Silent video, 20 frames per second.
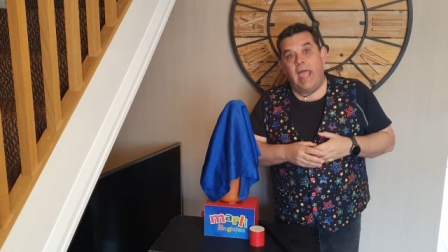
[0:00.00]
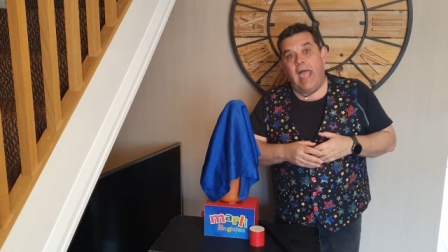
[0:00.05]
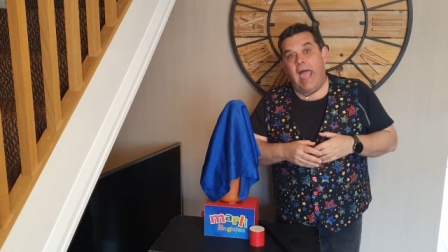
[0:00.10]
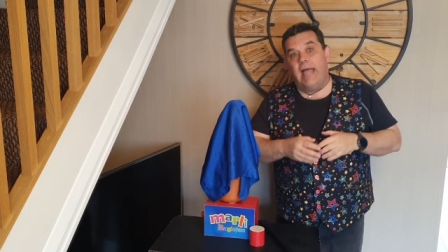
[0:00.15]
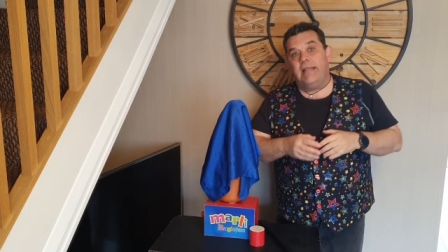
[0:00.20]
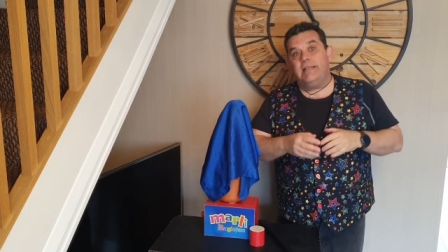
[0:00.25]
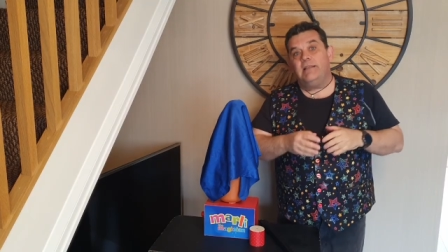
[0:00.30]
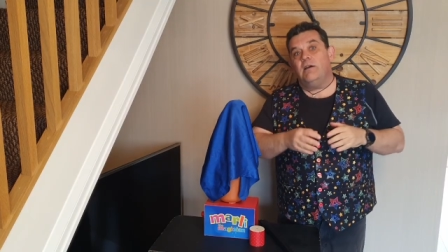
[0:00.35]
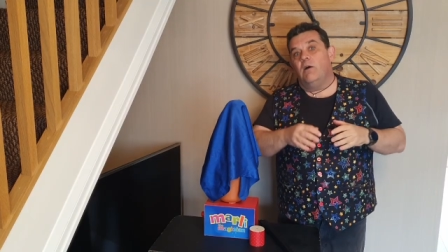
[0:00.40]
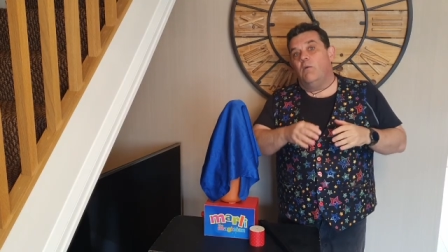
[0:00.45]

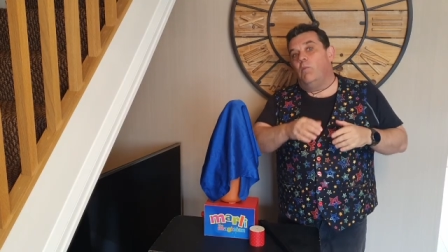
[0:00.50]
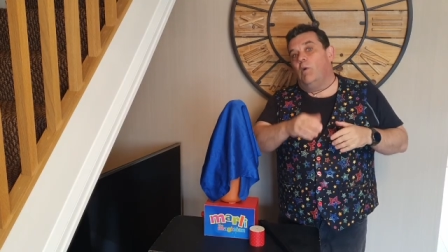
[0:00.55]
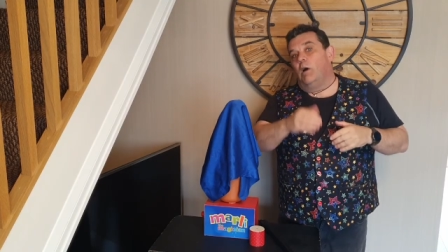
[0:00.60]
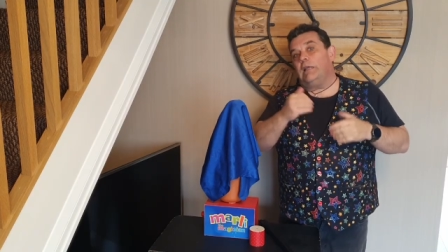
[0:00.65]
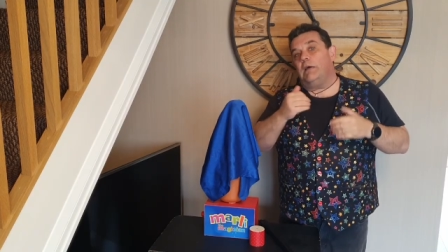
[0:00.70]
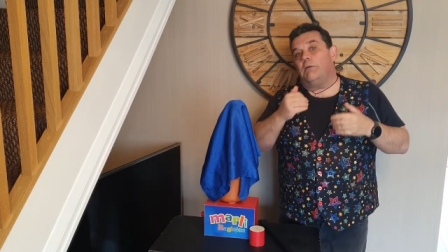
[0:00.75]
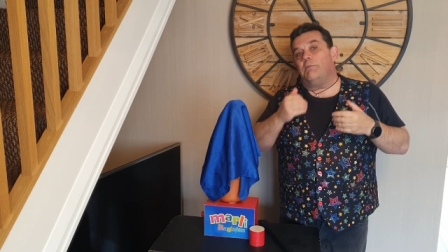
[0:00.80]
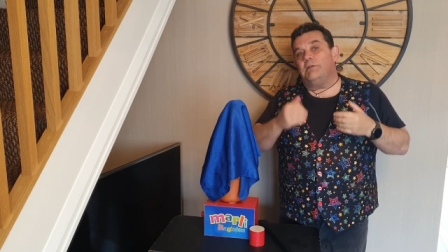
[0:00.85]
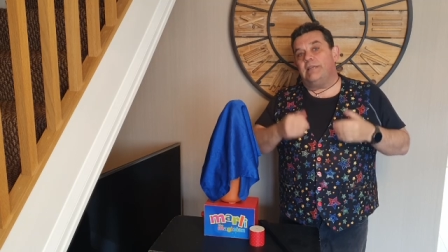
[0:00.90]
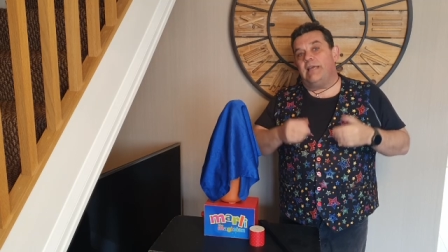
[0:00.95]
And
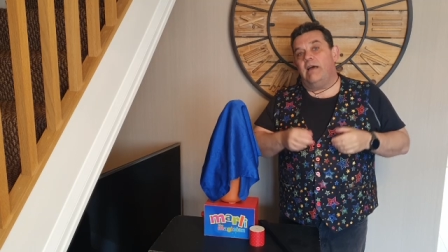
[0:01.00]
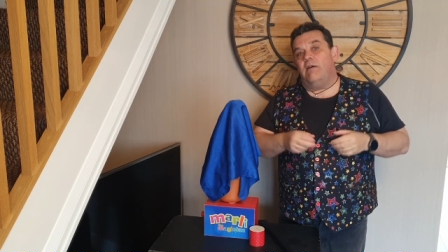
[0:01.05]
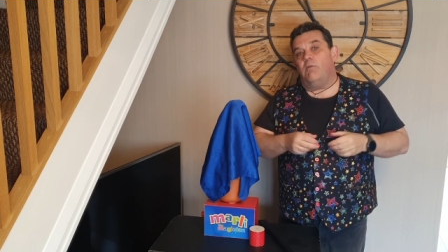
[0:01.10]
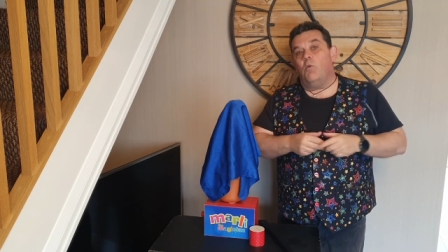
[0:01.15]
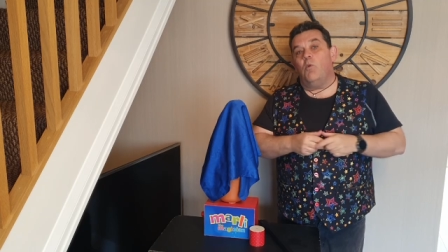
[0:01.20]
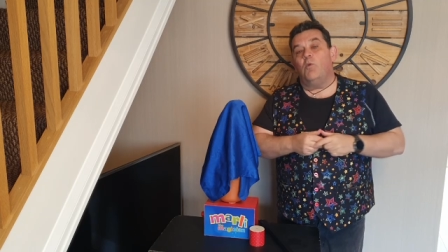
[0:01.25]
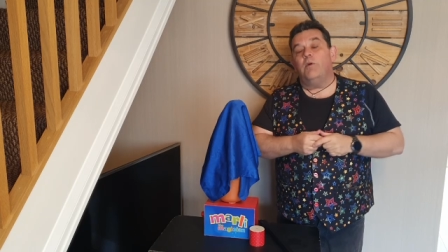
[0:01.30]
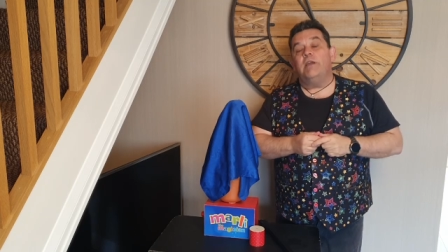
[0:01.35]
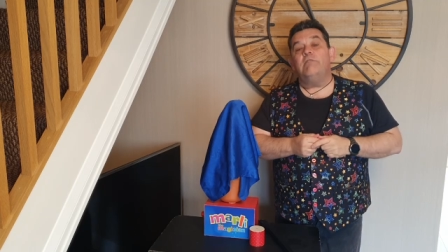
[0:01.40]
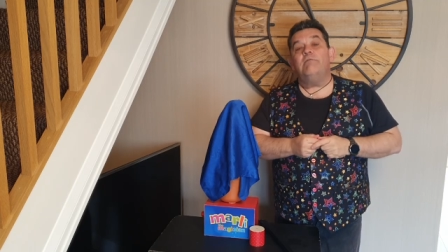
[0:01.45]
while I was out
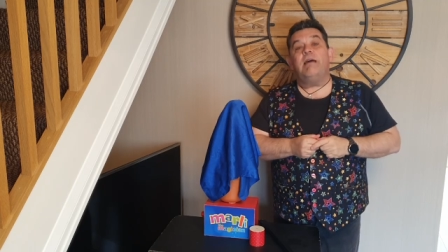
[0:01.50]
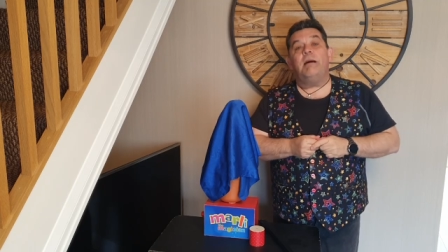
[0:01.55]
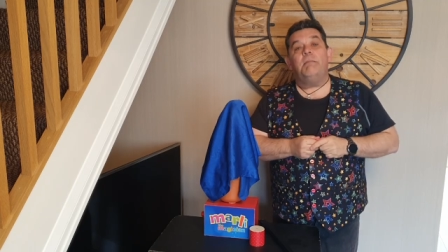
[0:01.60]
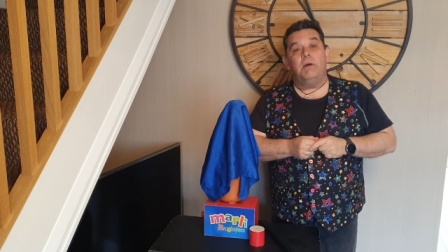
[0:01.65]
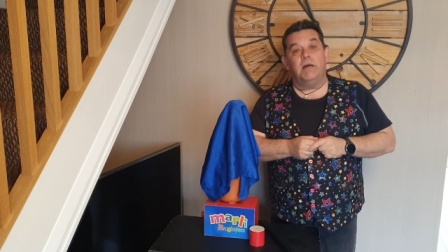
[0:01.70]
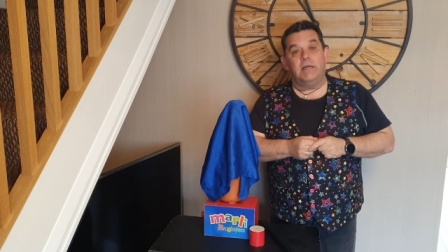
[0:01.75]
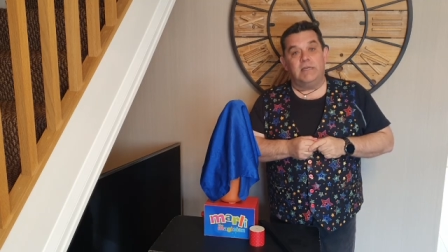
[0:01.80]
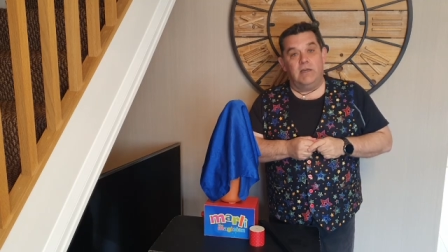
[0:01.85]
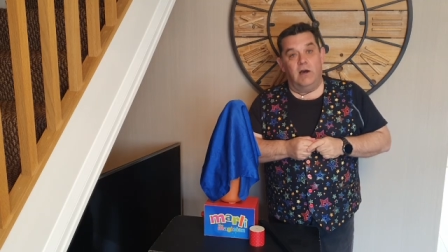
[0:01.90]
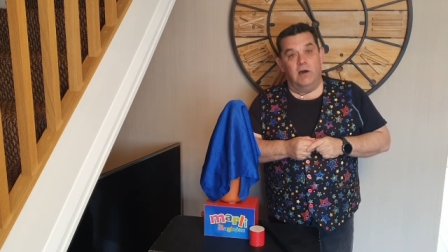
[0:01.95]
walking around
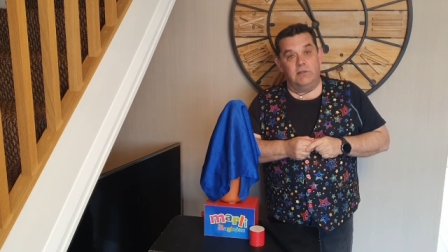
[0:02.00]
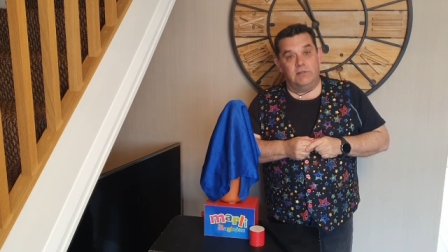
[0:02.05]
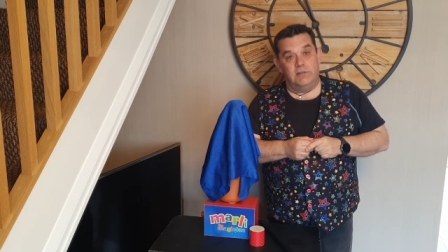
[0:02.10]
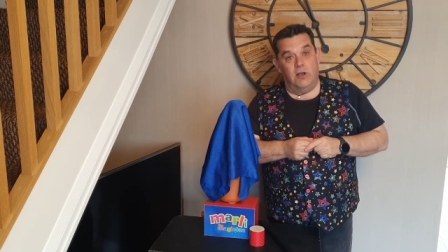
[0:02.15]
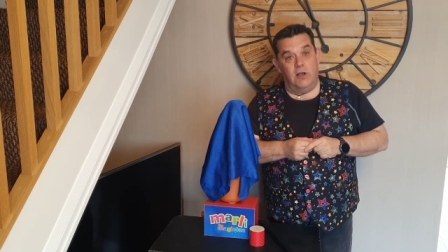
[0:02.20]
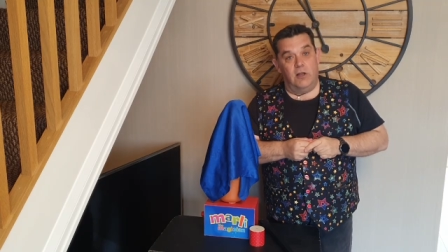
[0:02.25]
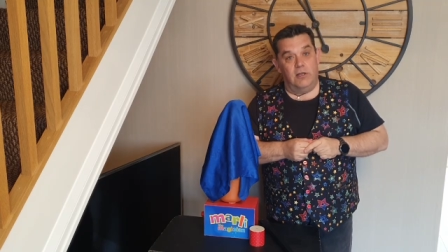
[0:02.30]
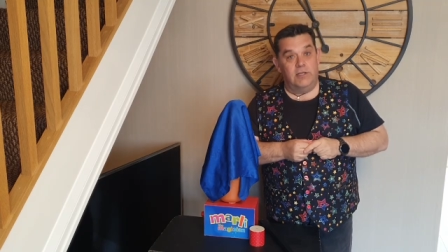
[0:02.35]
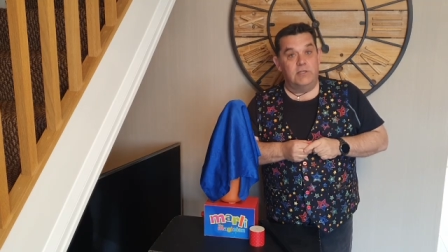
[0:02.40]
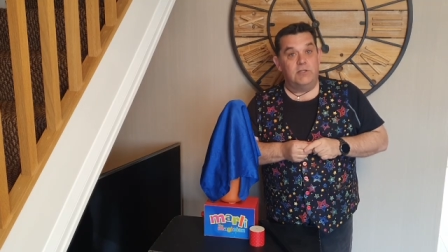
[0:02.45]
my garden
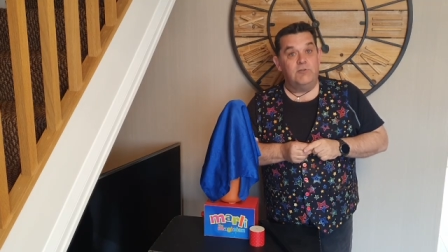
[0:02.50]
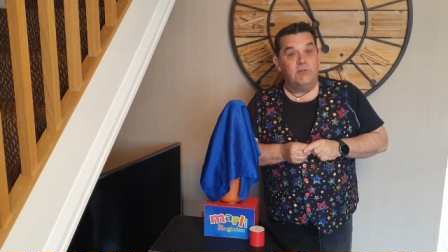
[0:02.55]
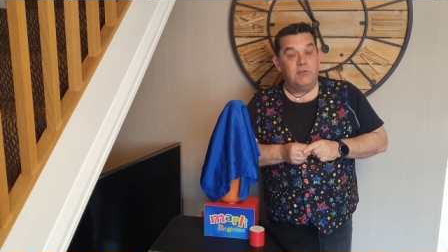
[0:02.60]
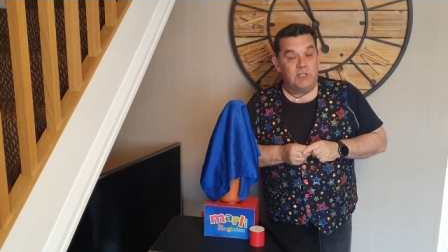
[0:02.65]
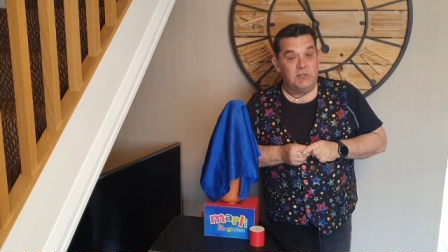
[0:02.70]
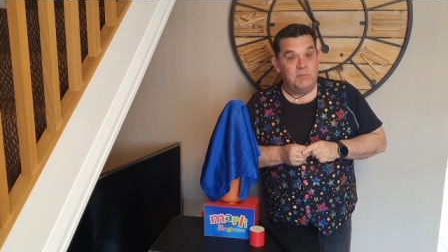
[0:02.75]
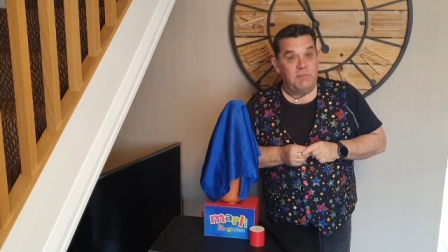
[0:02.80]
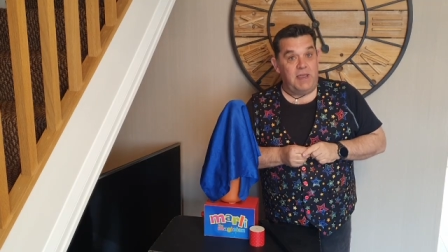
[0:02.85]
earlier doing some